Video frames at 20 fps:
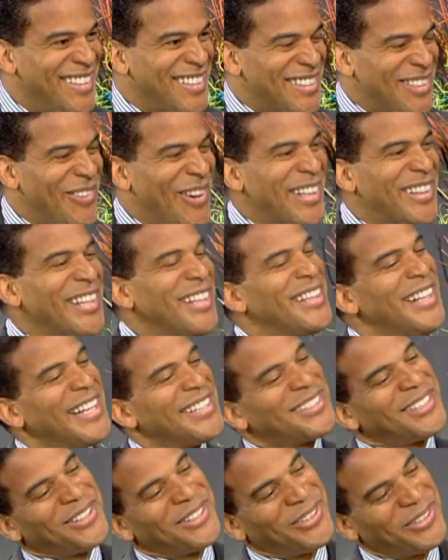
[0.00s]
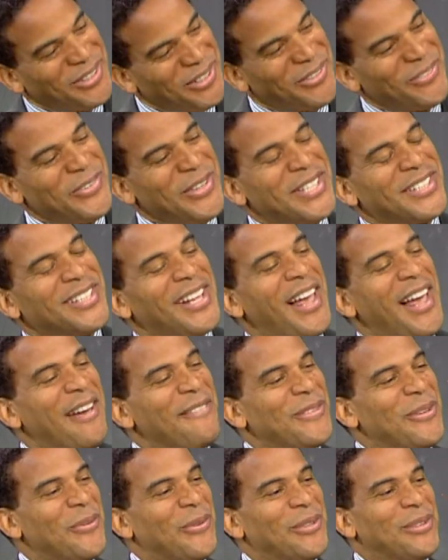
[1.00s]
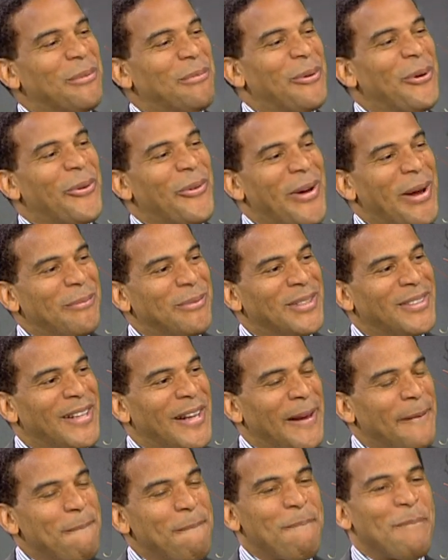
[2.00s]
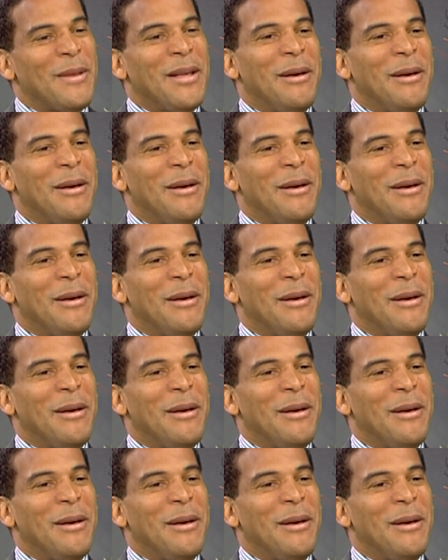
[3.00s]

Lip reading: So I think that's a good reason to have you on the program today.